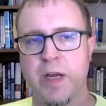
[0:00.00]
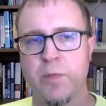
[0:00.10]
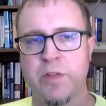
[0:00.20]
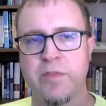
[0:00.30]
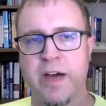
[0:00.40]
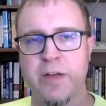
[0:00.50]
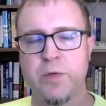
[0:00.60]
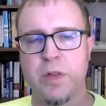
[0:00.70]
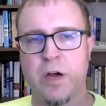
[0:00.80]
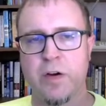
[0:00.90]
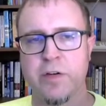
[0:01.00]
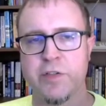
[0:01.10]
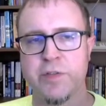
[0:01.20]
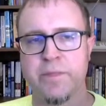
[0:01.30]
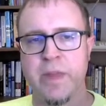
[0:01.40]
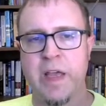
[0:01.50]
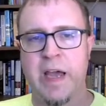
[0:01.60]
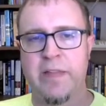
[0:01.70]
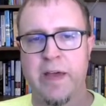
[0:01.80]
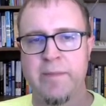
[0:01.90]
with value large,
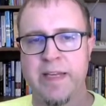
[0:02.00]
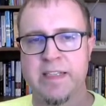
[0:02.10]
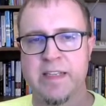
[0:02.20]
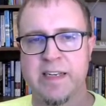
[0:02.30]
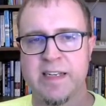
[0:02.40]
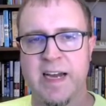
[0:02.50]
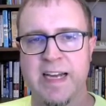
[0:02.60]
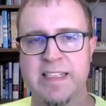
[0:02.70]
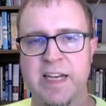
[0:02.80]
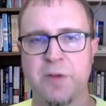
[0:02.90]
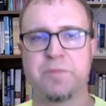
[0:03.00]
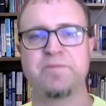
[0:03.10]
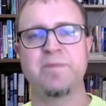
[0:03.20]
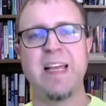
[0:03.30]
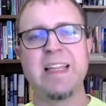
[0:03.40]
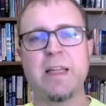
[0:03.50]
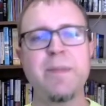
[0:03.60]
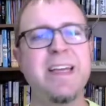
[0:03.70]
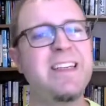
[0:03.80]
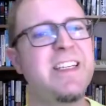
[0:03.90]
and that means that it hides out. Let
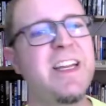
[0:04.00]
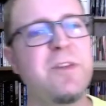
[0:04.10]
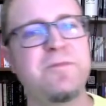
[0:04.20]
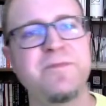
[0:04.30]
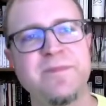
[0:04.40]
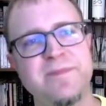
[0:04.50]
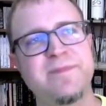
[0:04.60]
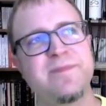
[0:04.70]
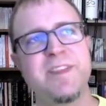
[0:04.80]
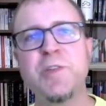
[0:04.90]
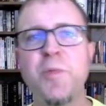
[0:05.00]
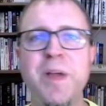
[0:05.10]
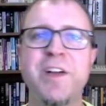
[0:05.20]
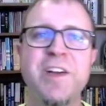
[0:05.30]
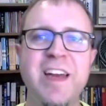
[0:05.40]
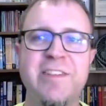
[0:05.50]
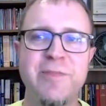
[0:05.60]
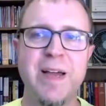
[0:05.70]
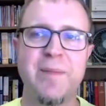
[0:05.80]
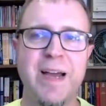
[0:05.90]
me, this would be good enough for
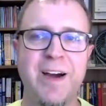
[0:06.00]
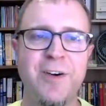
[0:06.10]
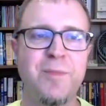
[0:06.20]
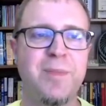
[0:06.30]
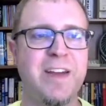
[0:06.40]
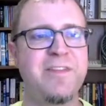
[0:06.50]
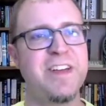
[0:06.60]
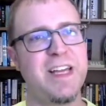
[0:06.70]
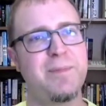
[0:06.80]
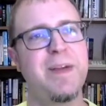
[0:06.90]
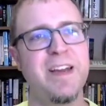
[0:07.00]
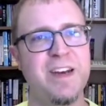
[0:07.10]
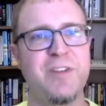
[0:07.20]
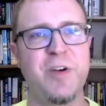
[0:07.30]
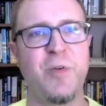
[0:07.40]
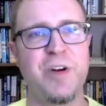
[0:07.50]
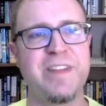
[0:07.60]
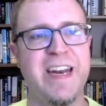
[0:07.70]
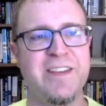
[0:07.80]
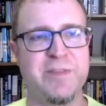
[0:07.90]
me on my own, but I feel like being on a recording
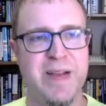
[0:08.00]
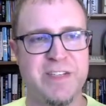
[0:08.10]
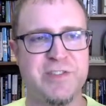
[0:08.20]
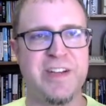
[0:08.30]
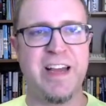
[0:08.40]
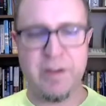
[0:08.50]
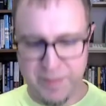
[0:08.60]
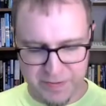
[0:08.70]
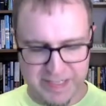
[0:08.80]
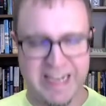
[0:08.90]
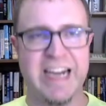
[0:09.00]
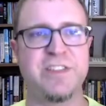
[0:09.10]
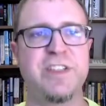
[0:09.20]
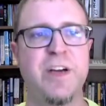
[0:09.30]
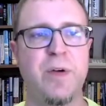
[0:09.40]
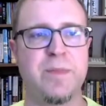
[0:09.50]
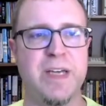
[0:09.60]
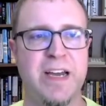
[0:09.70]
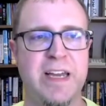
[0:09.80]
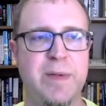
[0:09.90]
that I have some extra accountability to actually know what I'm
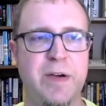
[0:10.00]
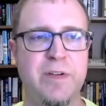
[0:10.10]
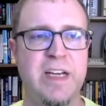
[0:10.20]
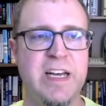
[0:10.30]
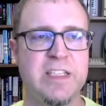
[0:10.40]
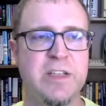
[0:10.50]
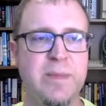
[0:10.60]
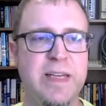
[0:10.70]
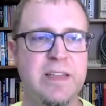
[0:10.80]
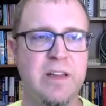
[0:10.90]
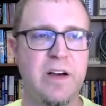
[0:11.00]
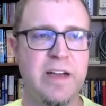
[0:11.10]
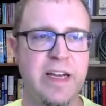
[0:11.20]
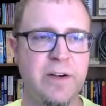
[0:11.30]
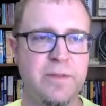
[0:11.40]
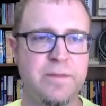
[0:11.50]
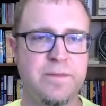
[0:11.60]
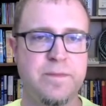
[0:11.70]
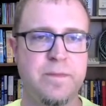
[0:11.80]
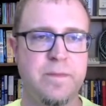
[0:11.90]
talking about. So let me log out
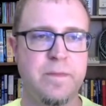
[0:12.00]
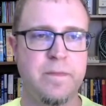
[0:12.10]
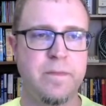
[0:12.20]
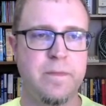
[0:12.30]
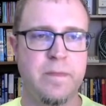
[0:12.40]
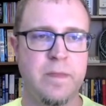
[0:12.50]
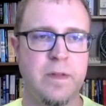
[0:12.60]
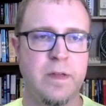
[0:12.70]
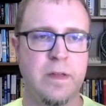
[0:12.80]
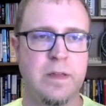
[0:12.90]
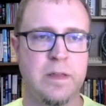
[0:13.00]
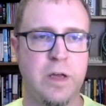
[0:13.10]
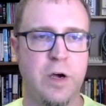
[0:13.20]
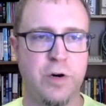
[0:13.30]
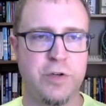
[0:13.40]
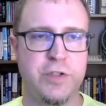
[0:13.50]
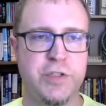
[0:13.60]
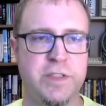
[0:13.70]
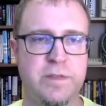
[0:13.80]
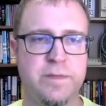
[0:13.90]
large
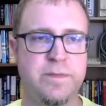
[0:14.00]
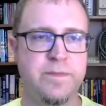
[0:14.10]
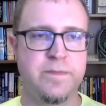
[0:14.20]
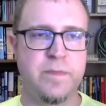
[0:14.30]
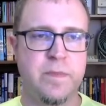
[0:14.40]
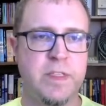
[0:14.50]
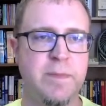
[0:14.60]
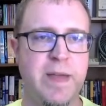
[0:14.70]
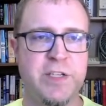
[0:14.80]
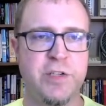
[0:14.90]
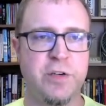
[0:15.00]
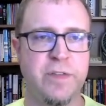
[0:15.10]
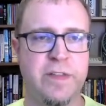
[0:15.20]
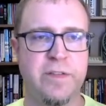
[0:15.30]
to make sure that the